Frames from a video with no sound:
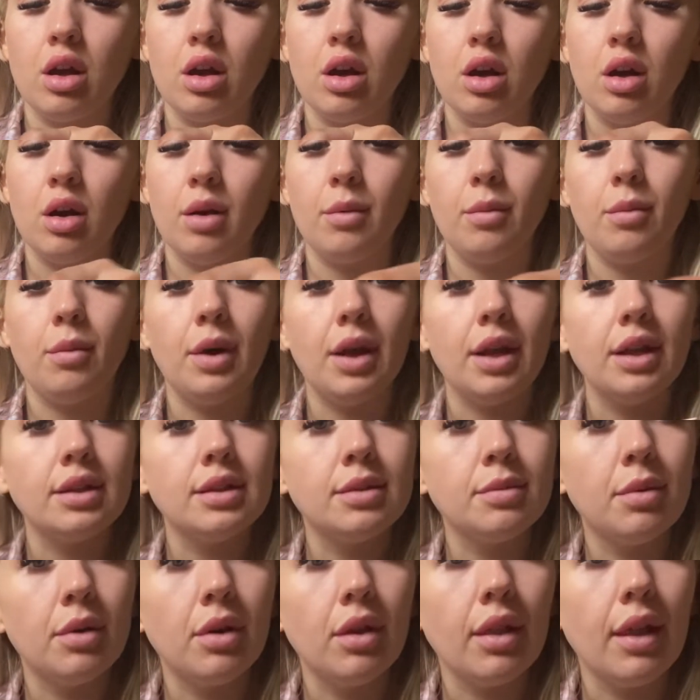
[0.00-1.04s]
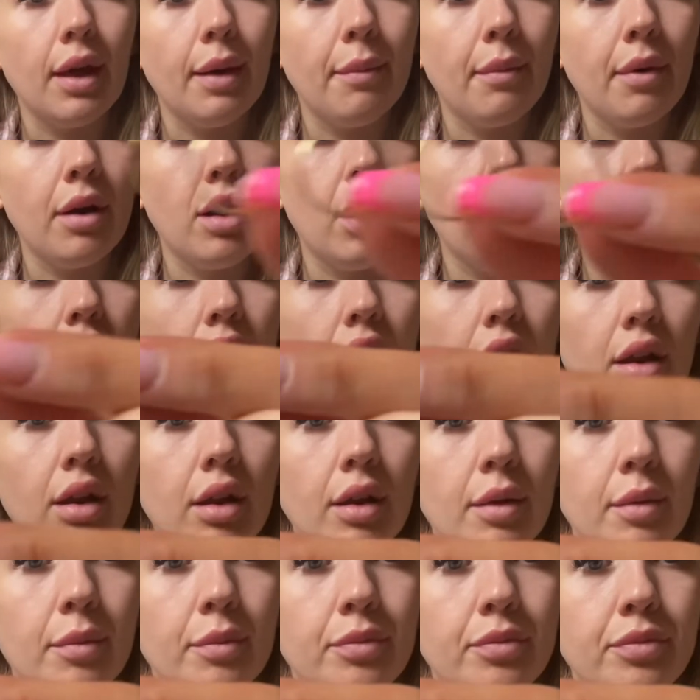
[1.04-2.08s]
Can't wait to put them on.
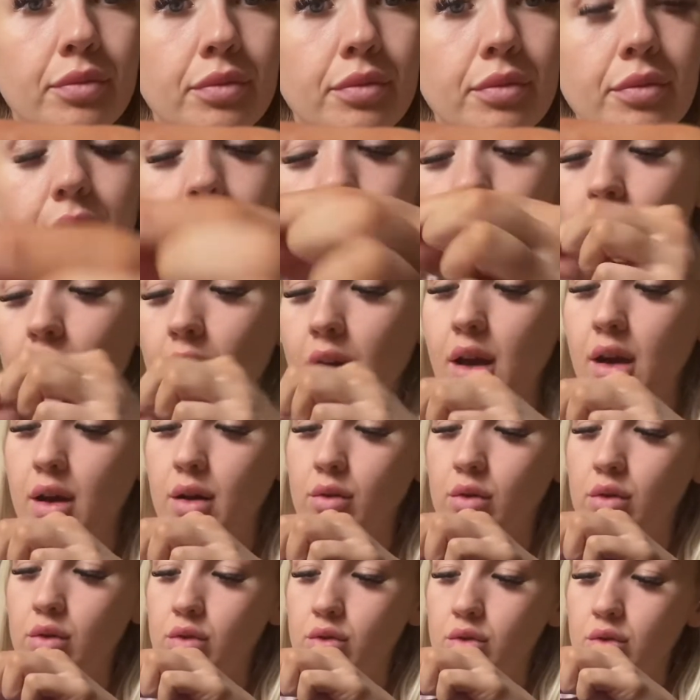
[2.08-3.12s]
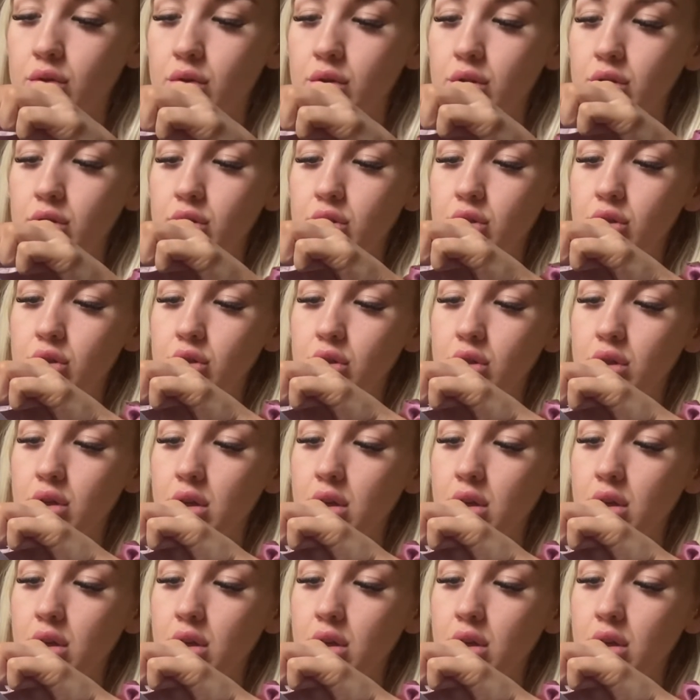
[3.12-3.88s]
How gorge.